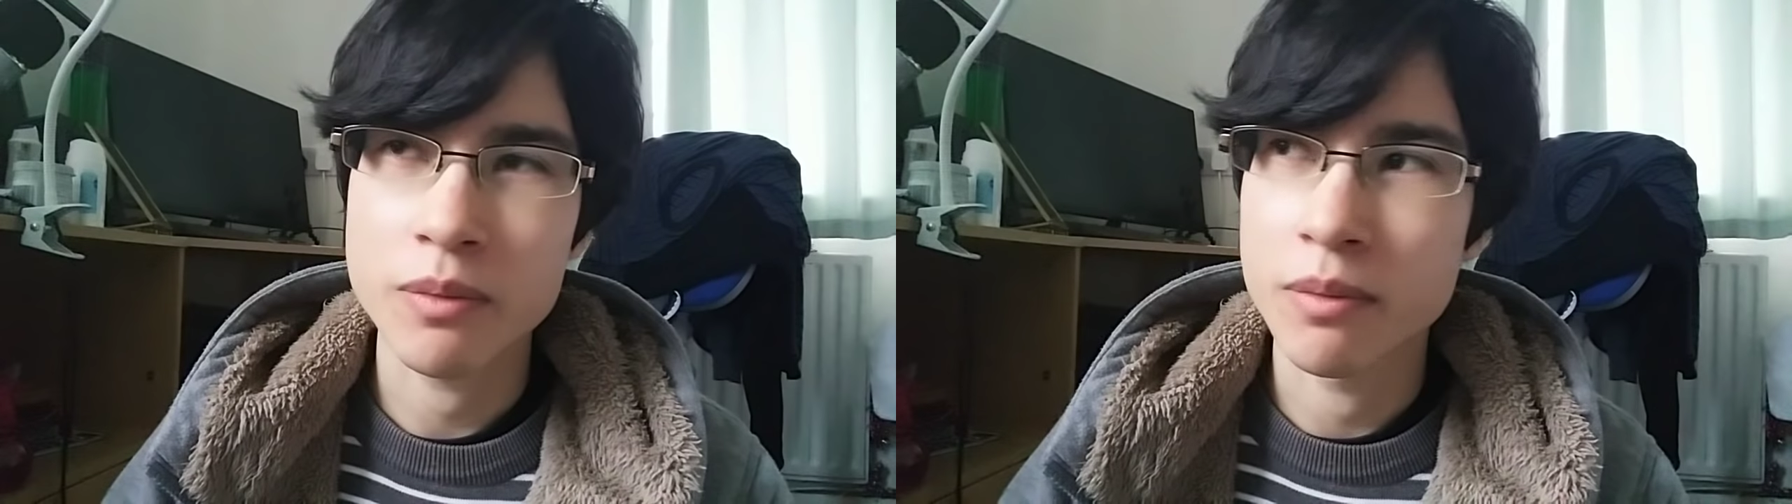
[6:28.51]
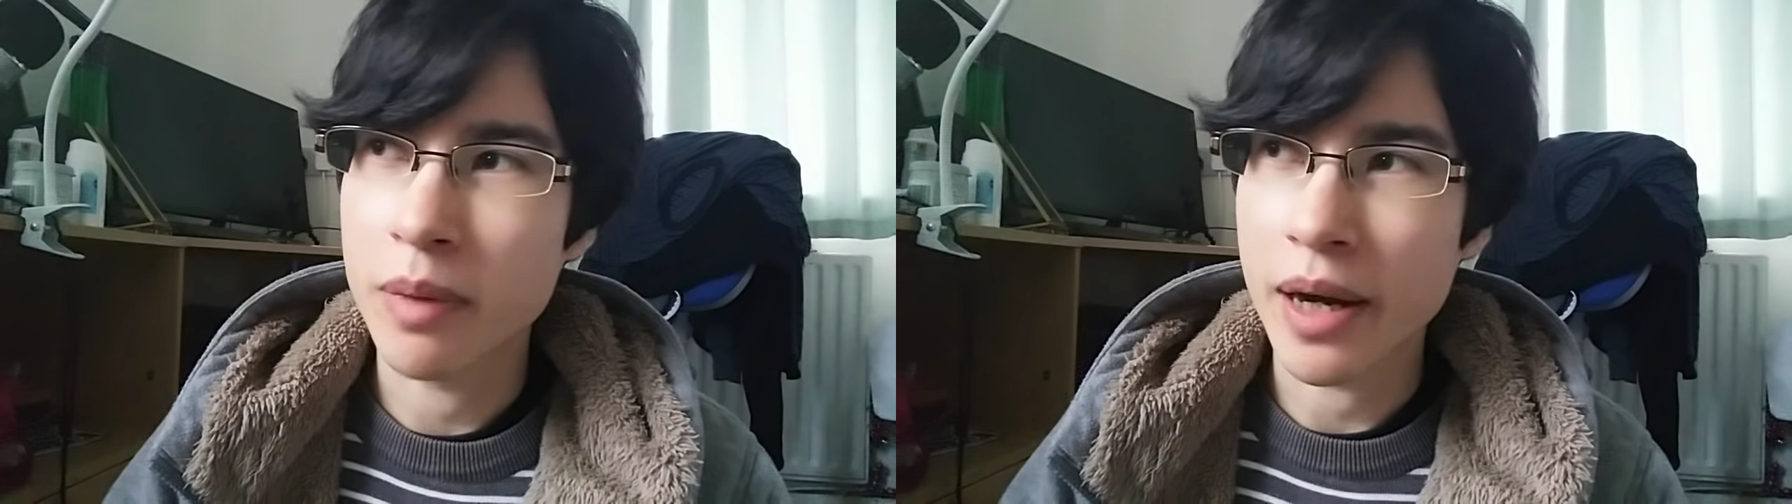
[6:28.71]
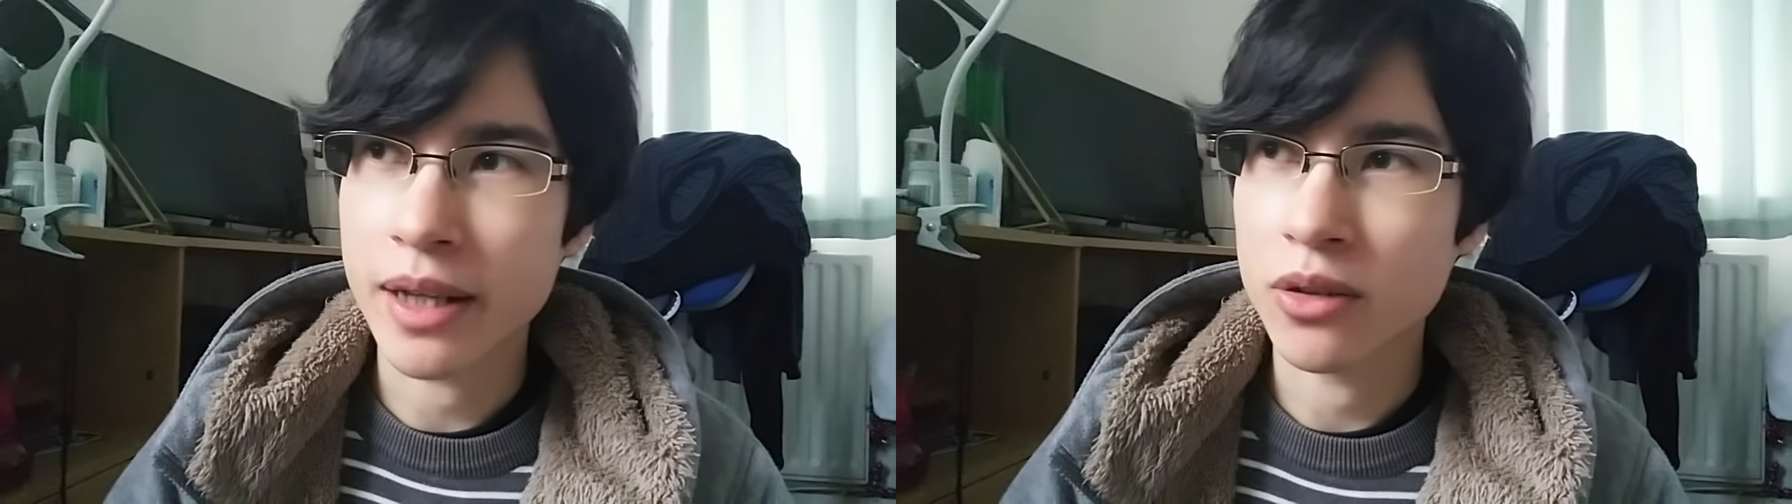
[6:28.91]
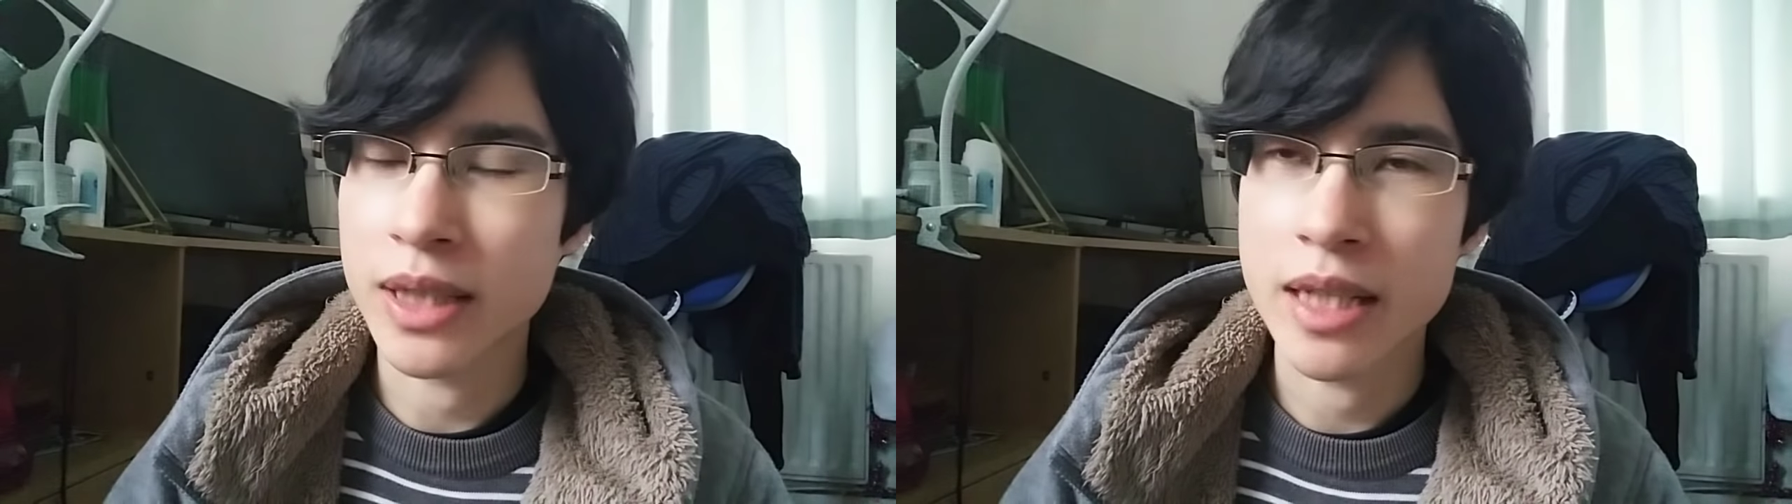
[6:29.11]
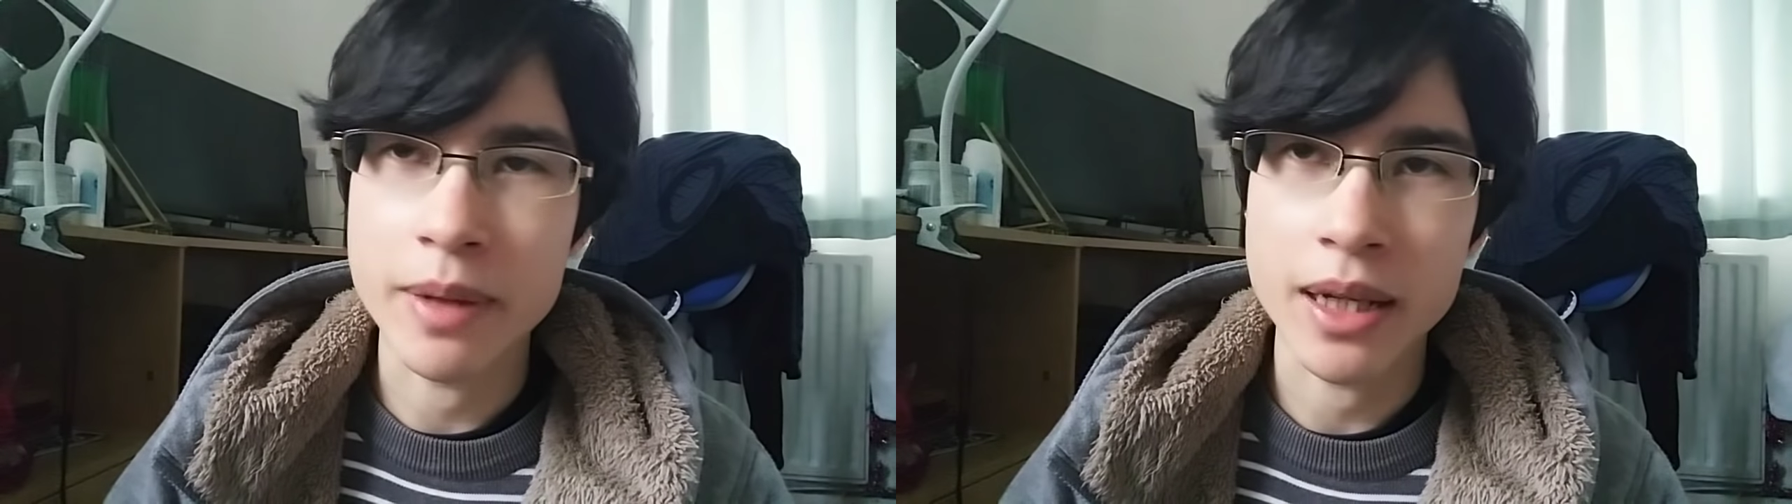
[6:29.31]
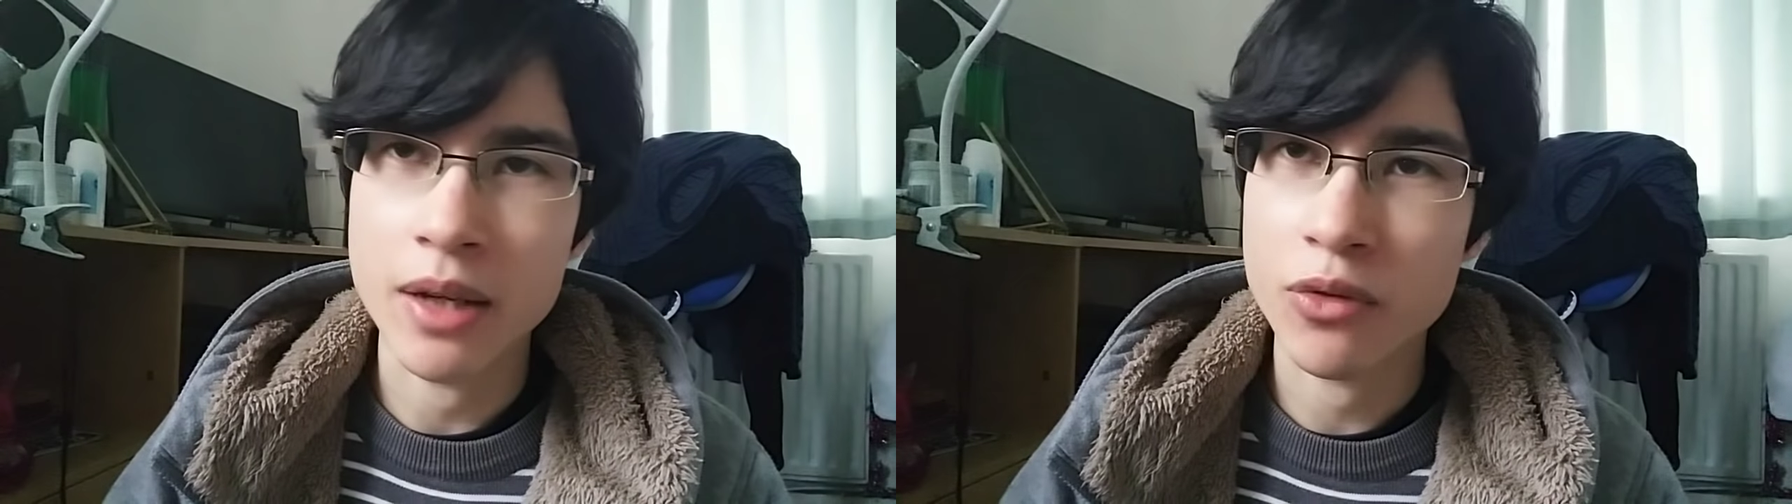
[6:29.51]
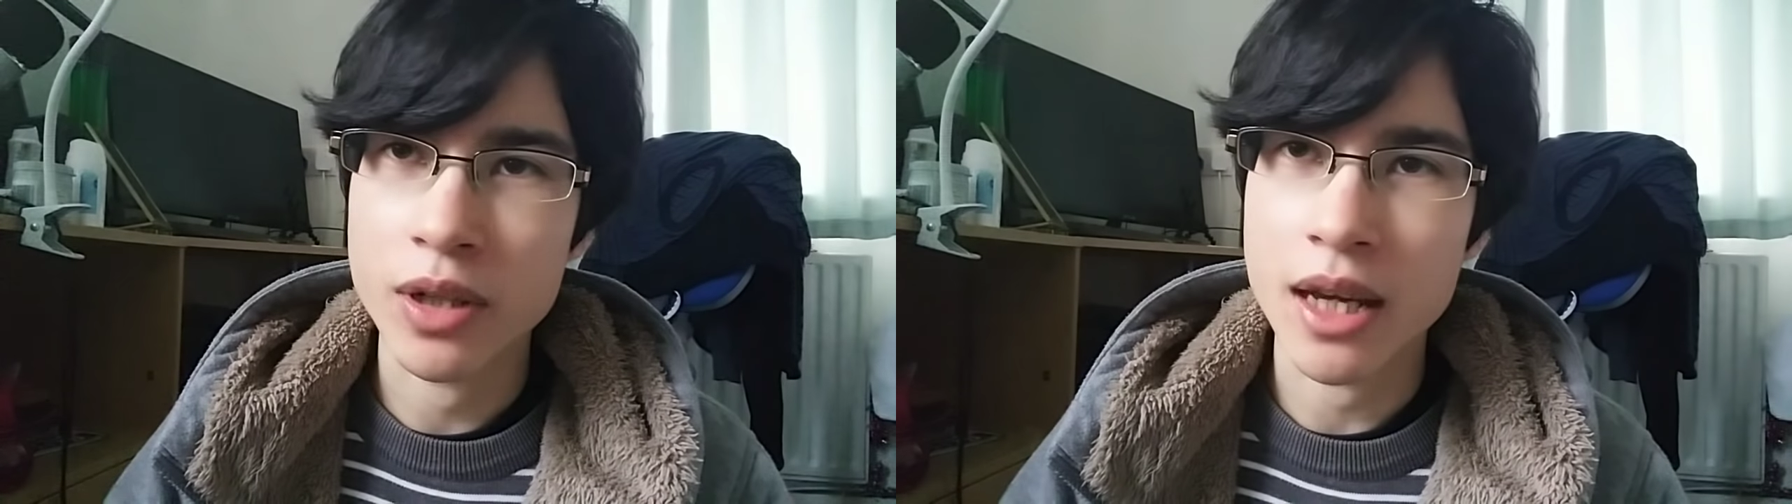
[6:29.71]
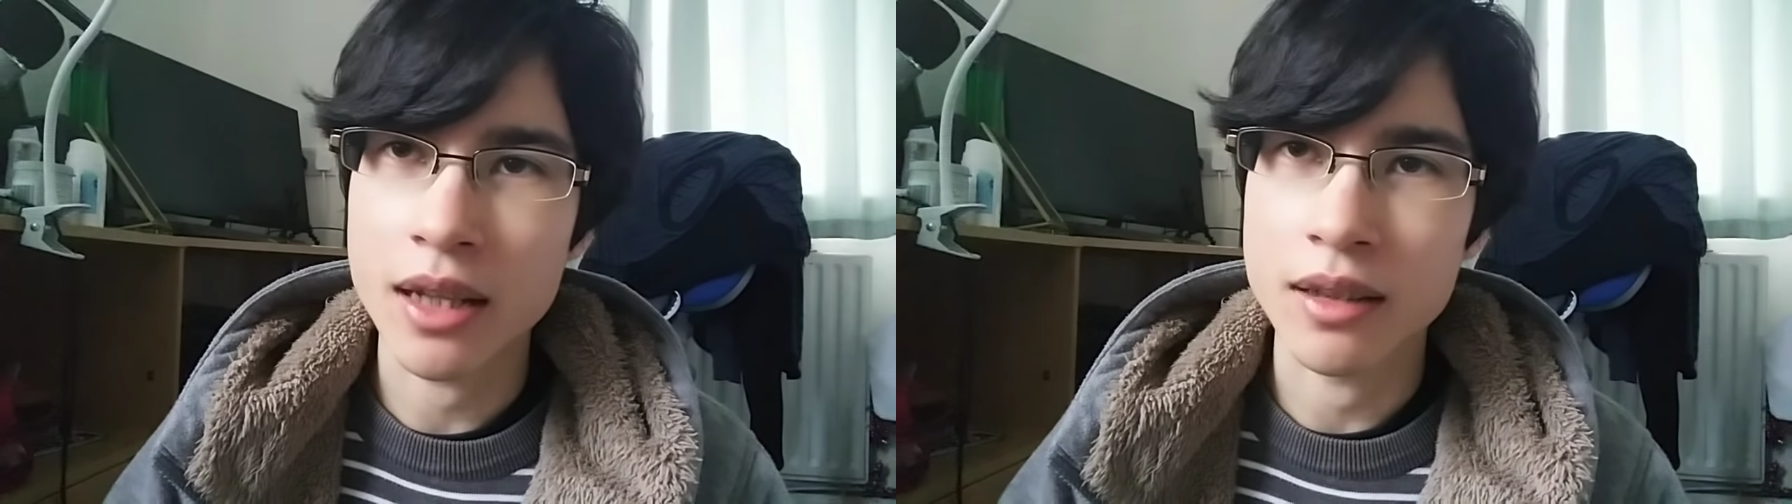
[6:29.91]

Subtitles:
buying on eBay ever again.